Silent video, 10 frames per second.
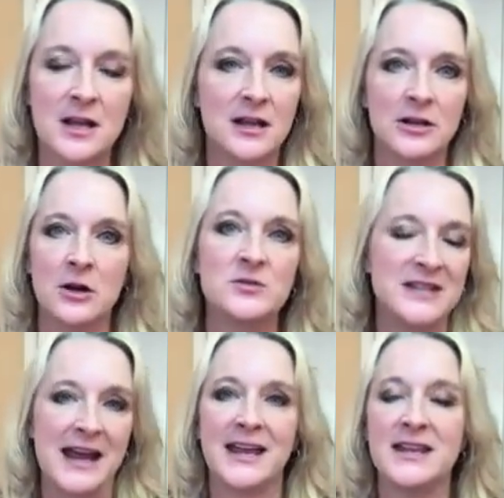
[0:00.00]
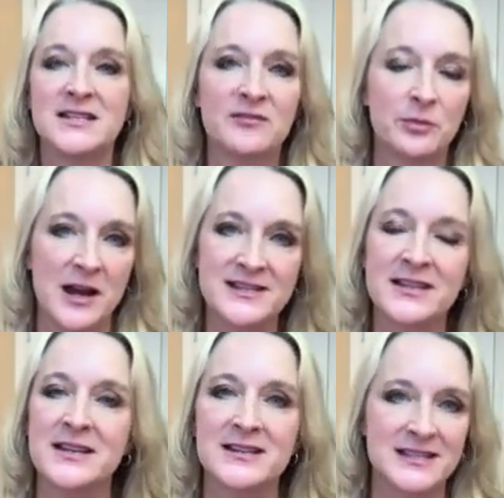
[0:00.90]
you know, decades of
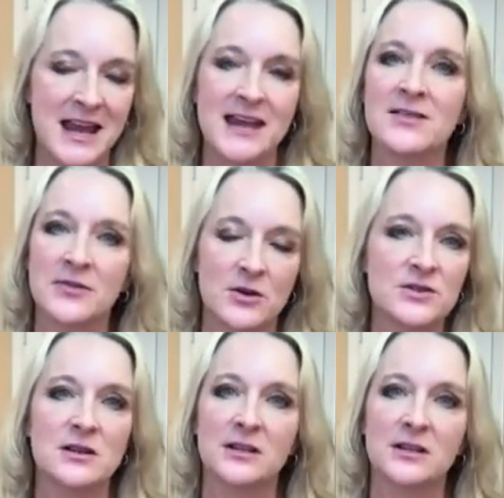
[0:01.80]
precedent saying that there's a